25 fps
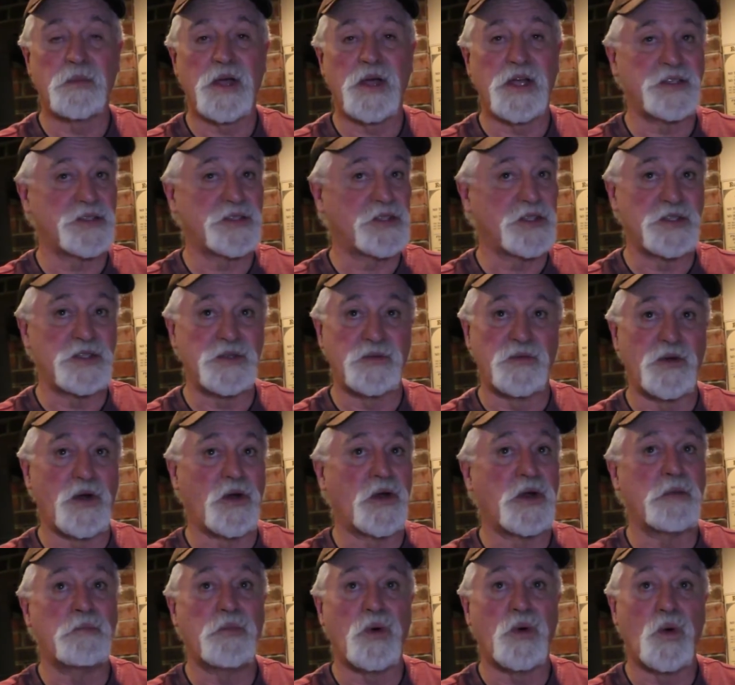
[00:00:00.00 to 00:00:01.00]
mics that's
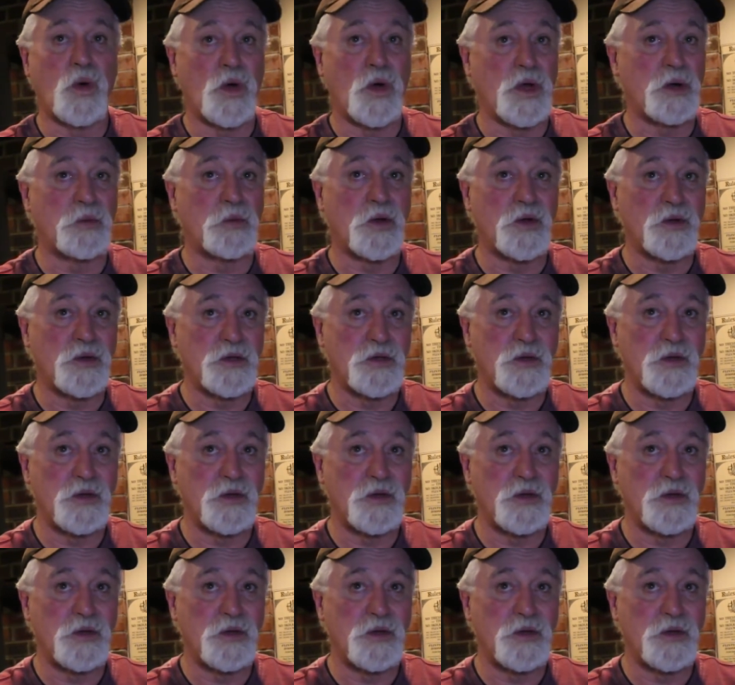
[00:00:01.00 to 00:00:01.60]
very portable.